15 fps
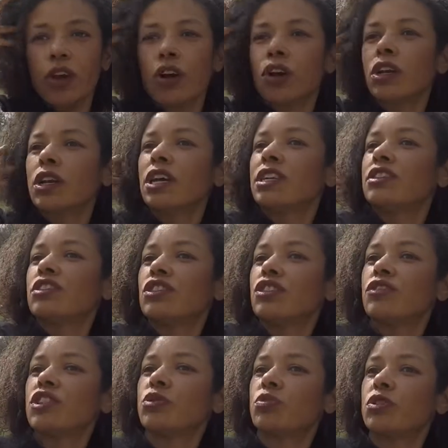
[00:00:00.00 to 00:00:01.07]
online
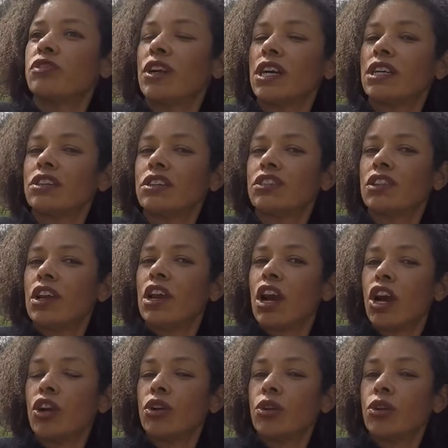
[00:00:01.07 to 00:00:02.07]
service providers, are